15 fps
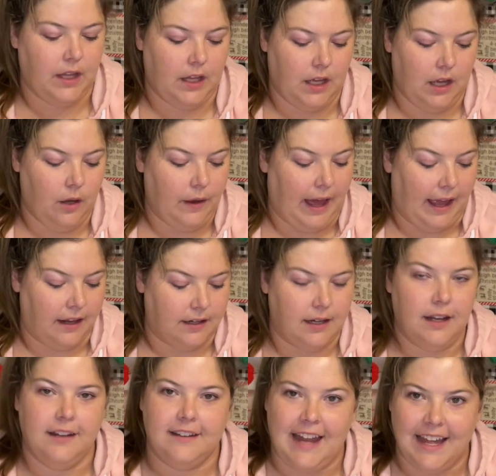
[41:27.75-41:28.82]
Okay,
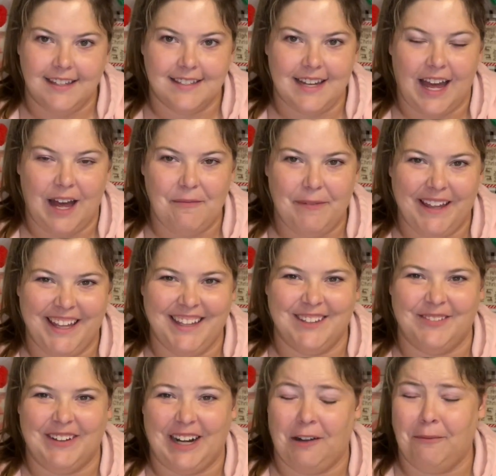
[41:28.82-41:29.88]
next up is
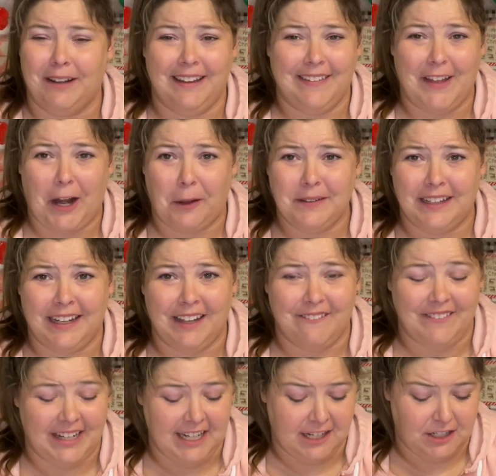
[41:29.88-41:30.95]
when I really thought I was going to get
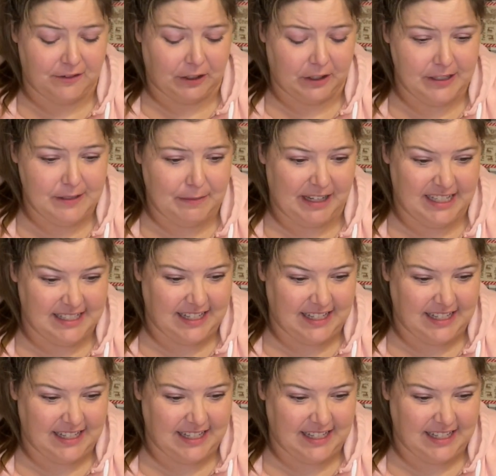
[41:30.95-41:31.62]
finished for Christmas.